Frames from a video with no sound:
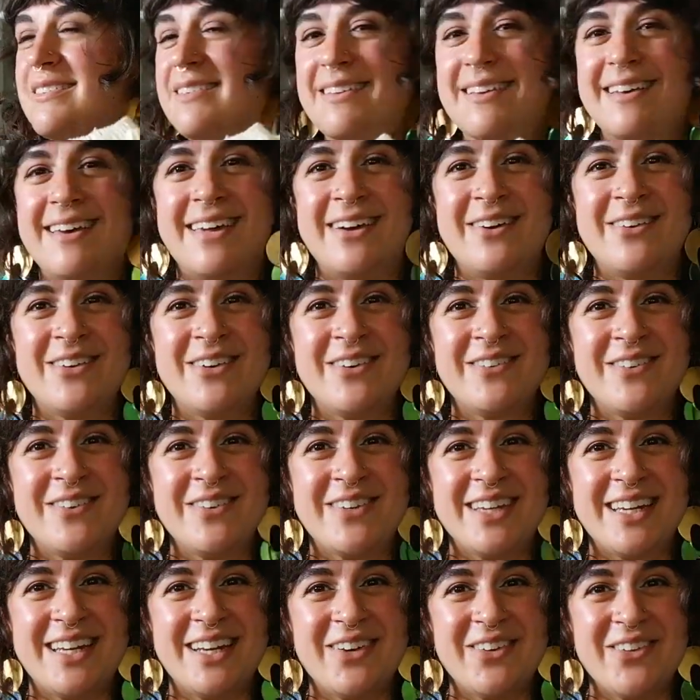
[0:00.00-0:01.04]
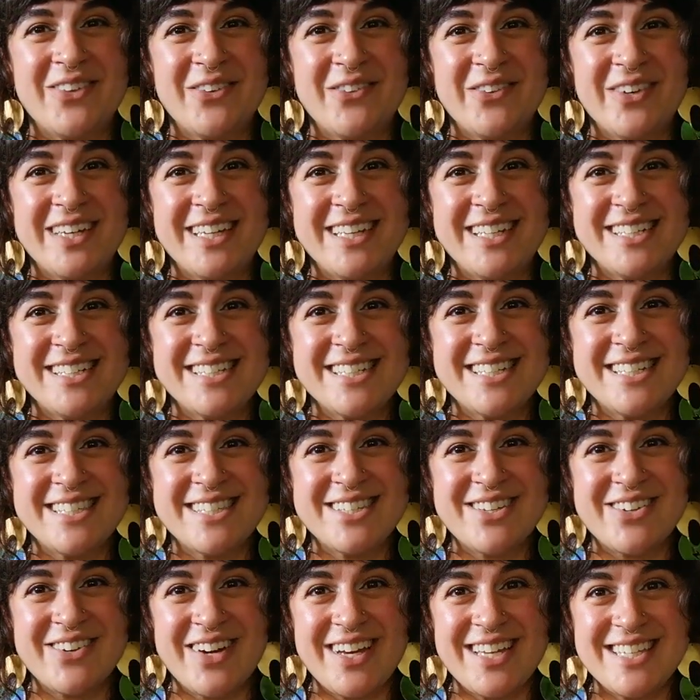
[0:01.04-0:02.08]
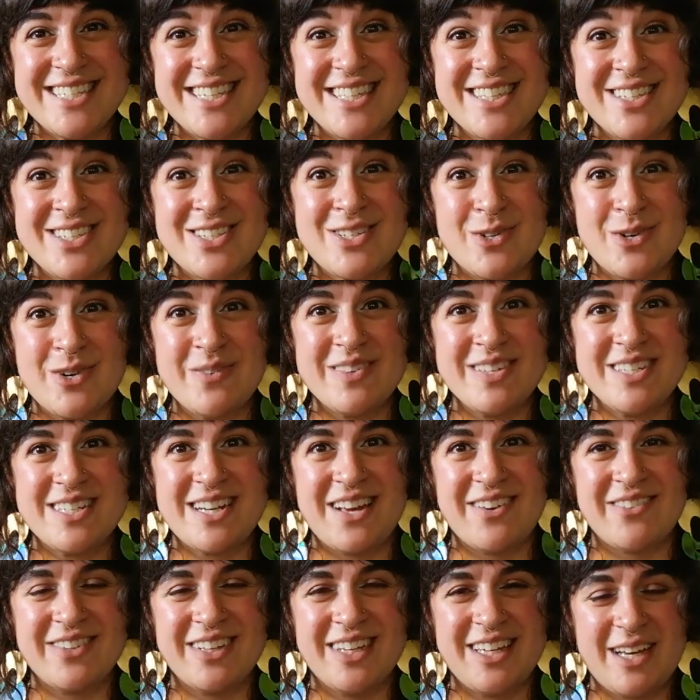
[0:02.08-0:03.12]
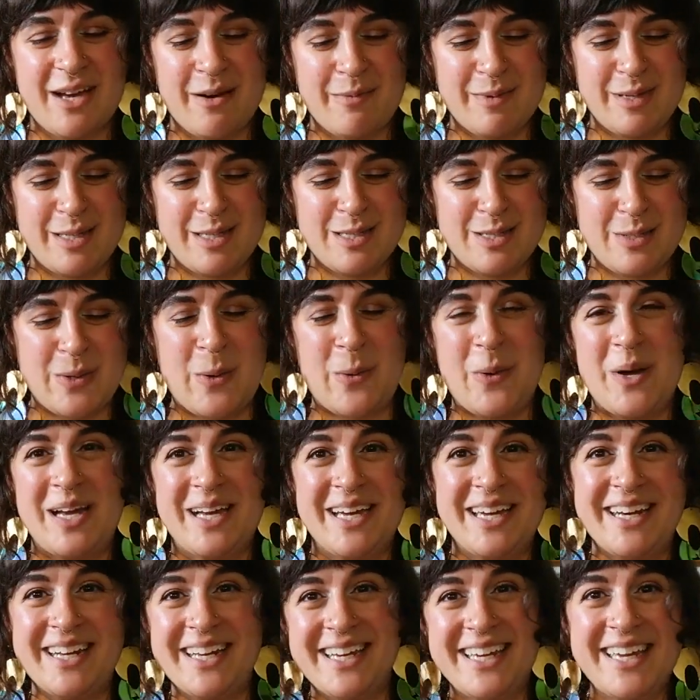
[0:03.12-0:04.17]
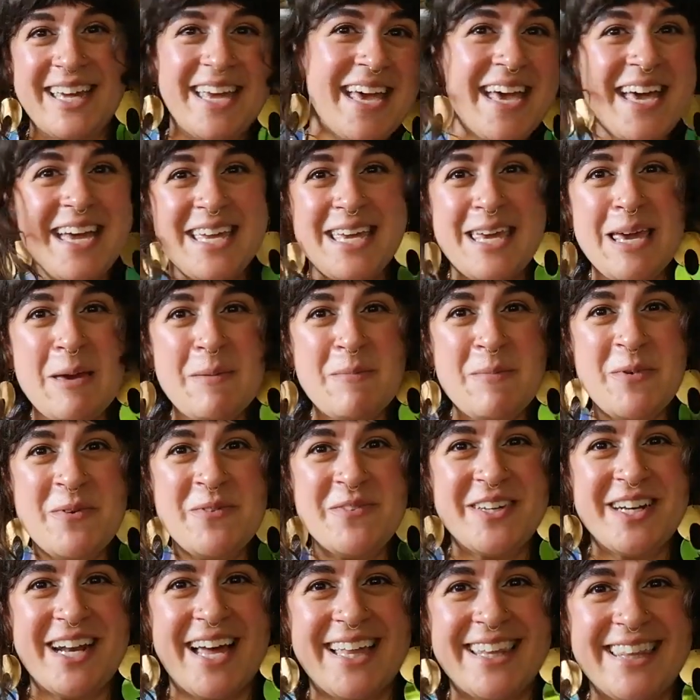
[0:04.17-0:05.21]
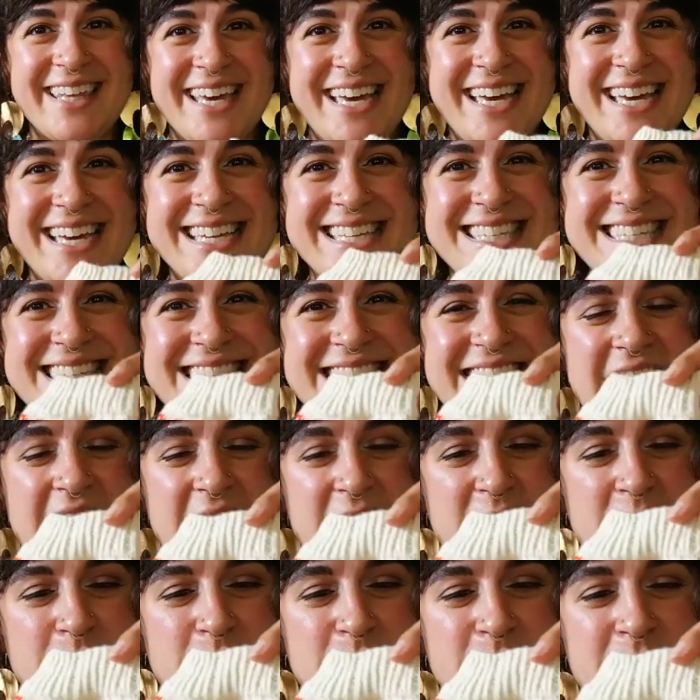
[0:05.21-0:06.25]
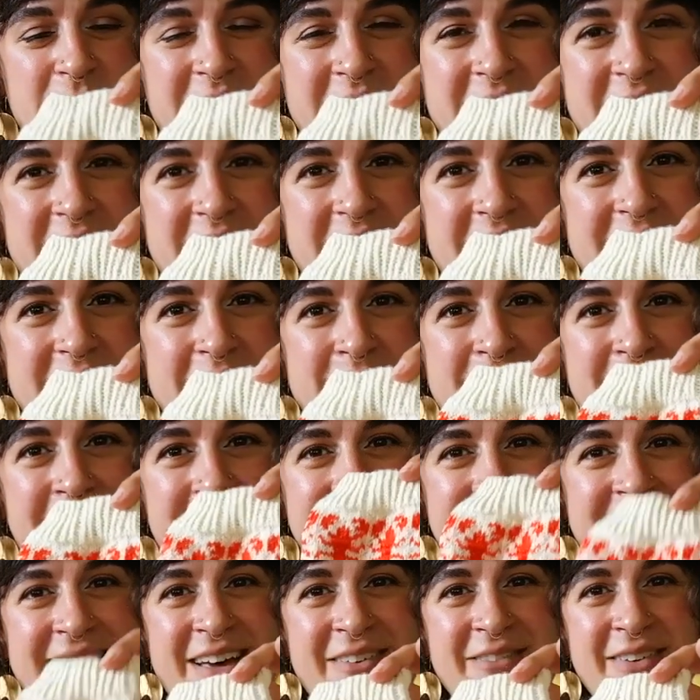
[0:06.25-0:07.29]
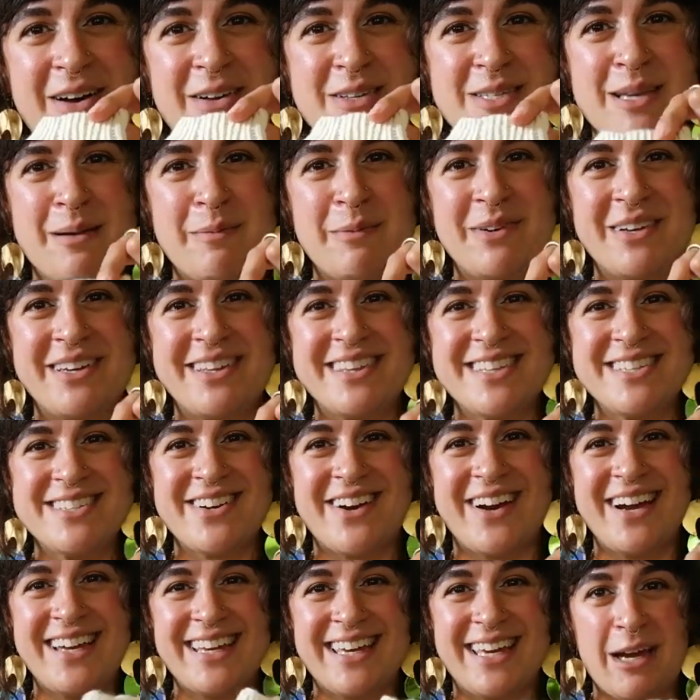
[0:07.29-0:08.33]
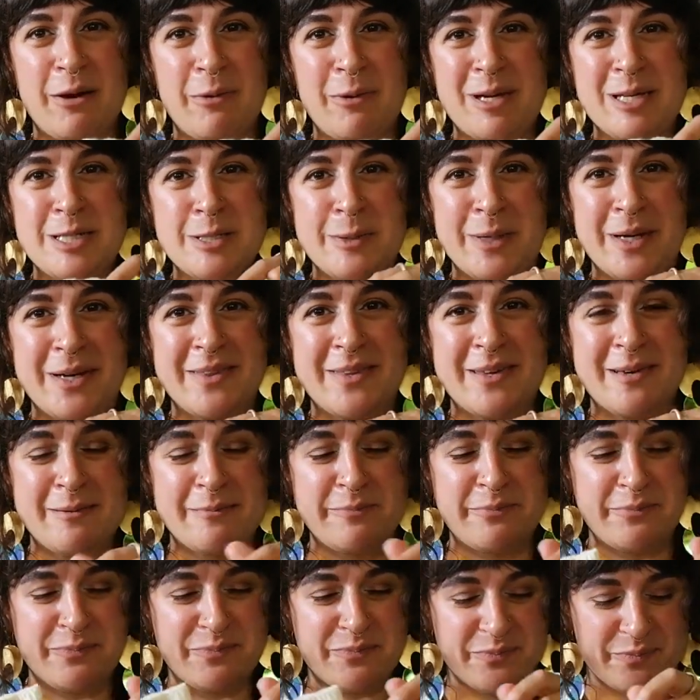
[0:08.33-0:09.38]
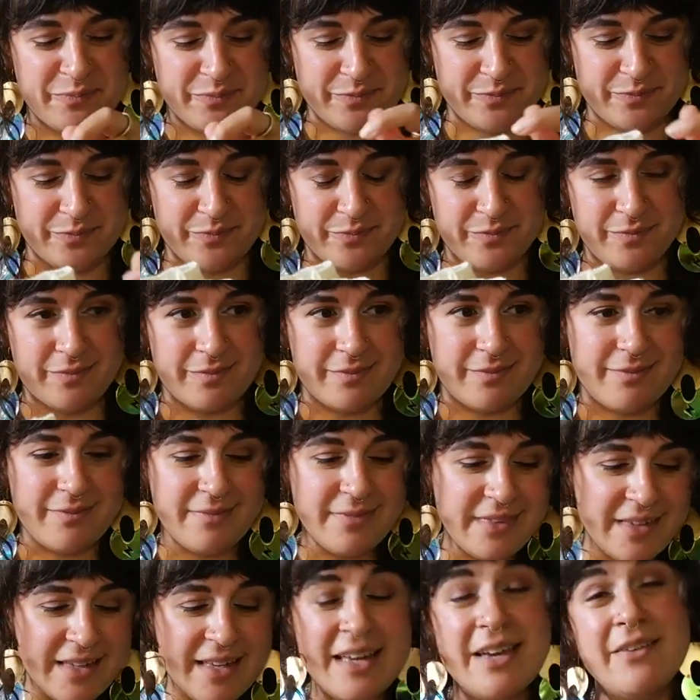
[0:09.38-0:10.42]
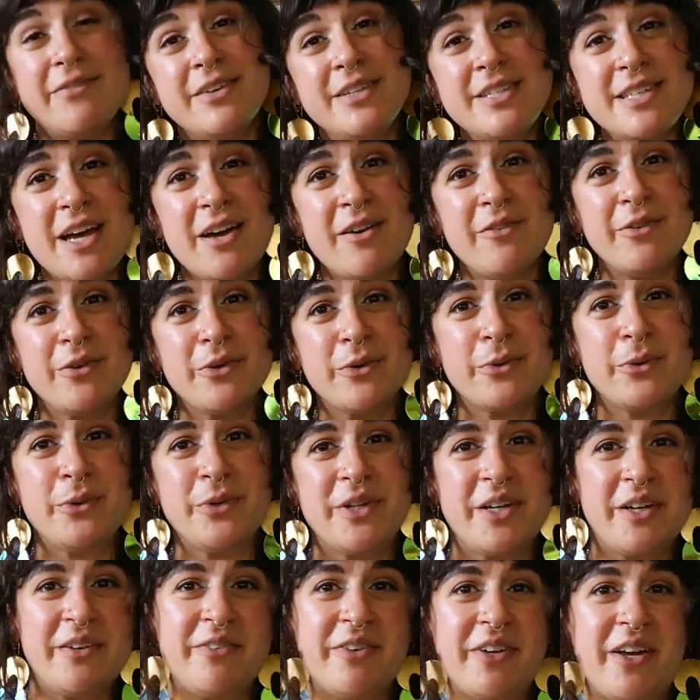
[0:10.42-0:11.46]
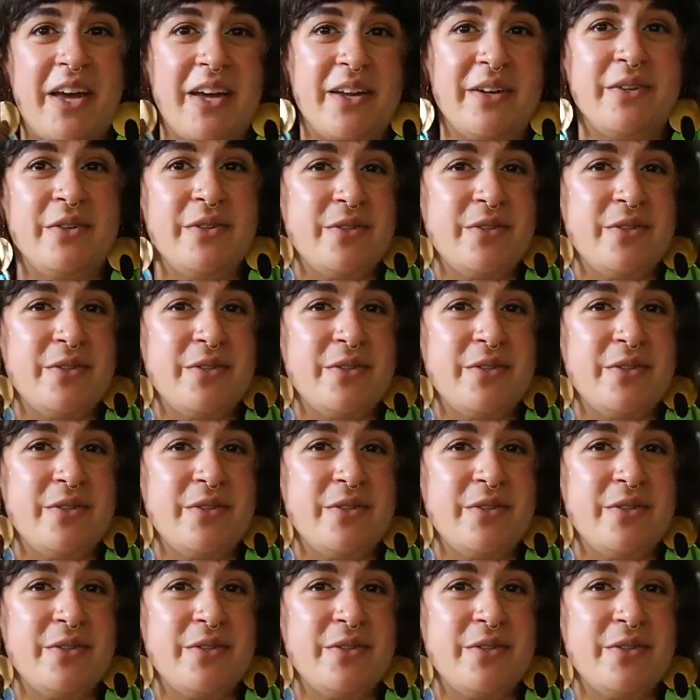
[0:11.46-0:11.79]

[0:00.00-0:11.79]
I don't know if you can hear the wind. It's crazy. The storm is definitely coming, so I gotta keep moving on this. But I love how summery these are. I can't wait to wear them if it's ever cool enough again